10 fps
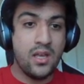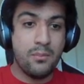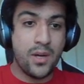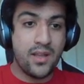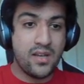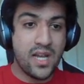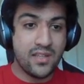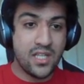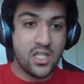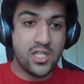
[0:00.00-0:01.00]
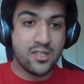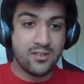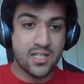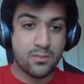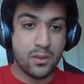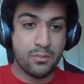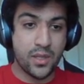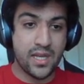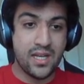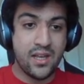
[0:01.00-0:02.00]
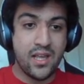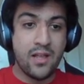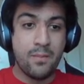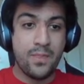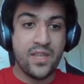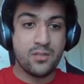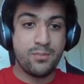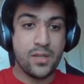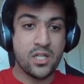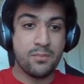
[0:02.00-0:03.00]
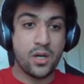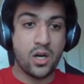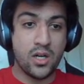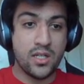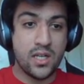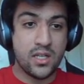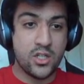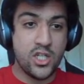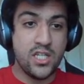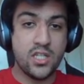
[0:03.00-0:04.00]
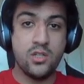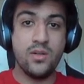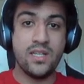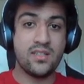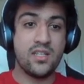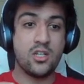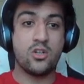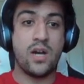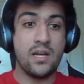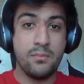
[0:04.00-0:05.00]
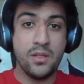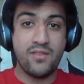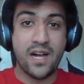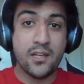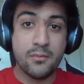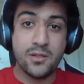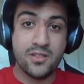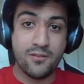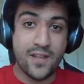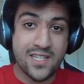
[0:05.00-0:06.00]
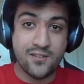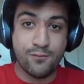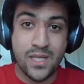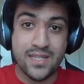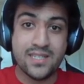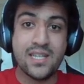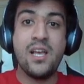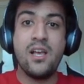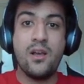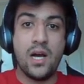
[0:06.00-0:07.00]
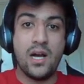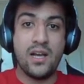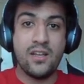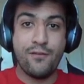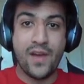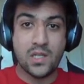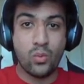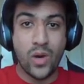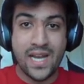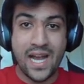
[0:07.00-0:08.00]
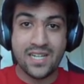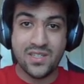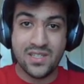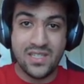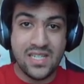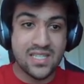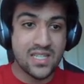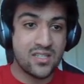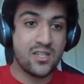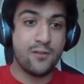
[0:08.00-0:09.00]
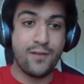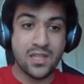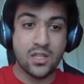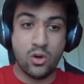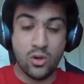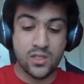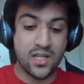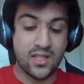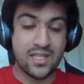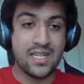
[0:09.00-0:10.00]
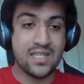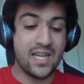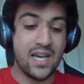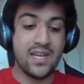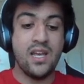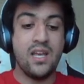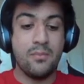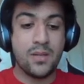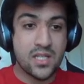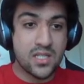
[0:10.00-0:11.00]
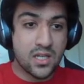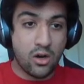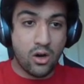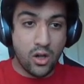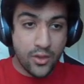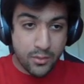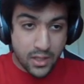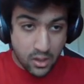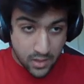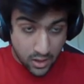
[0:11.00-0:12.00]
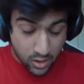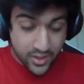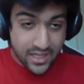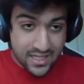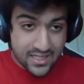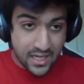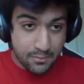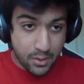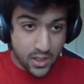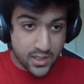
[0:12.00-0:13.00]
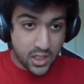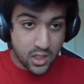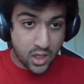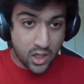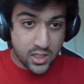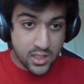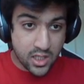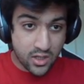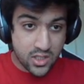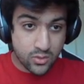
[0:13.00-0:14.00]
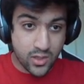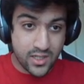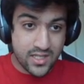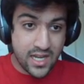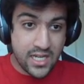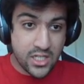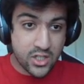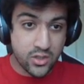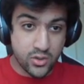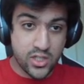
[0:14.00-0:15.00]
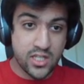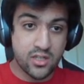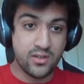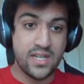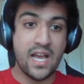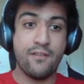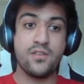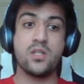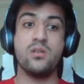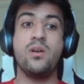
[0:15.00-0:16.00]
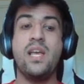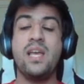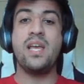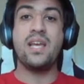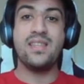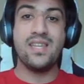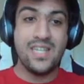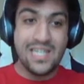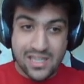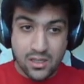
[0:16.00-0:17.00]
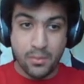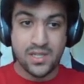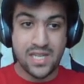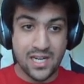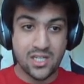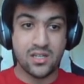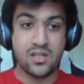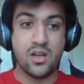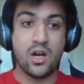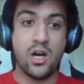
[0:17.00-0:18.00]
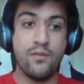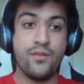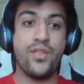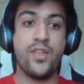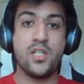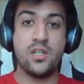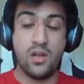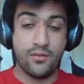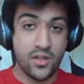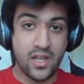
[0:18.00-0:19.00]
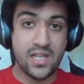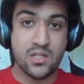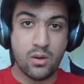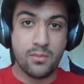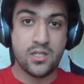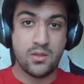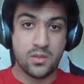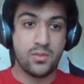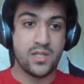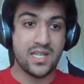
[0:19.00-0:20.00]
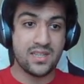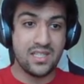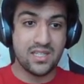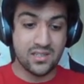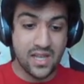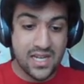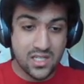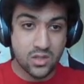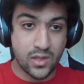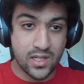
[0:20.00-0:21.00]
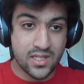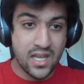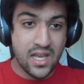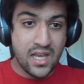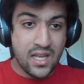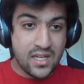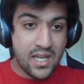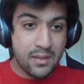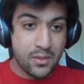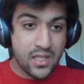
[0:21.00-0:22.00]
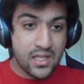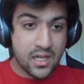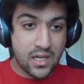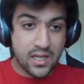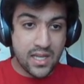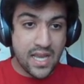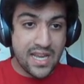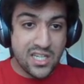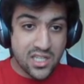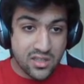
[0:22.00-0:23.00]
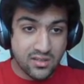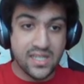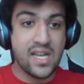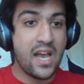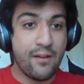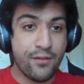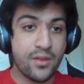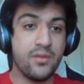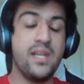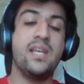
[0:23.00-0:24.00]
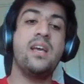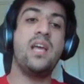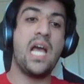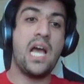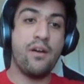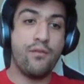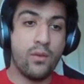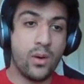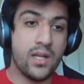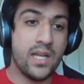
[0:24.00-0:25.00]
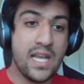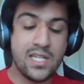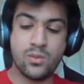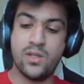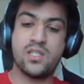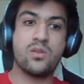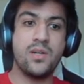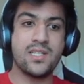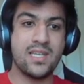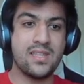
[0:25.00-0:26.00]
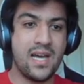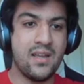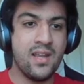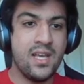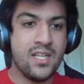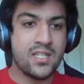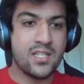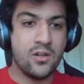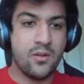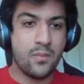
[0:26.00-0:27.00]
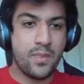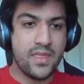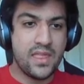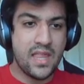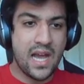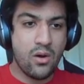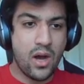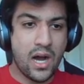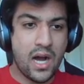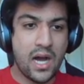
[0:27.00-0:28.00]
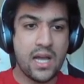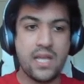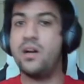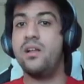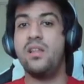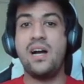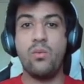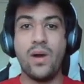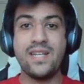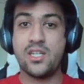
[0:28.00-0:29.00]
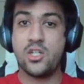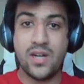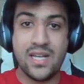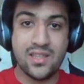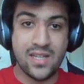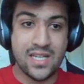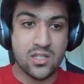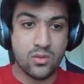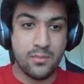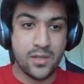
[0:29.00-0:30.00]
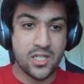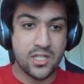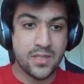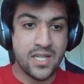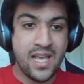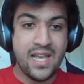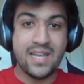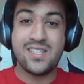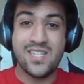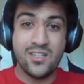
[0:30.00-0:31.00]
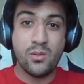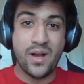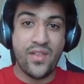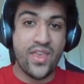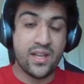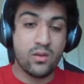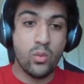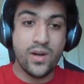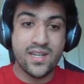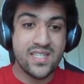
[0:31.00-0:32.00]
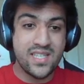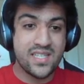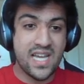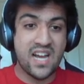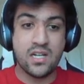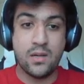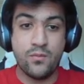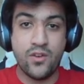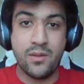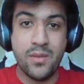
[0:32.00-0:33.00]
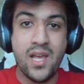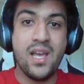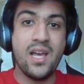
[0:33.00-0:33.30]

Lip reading: But now that g3 has been played, this bishop on g2 is an incredibly valuable defensive piece. In fact, white actually needs it to defend the holes on the king side, because all the kingside pawns are on dark squares, h2, g3, f2, and they need the protection of the light square bishop to protect these light squares, namely h3, f3, f1, h1, squares like that. So now I allow white to trade the light square bishops. And still you might think, where does the attack come from?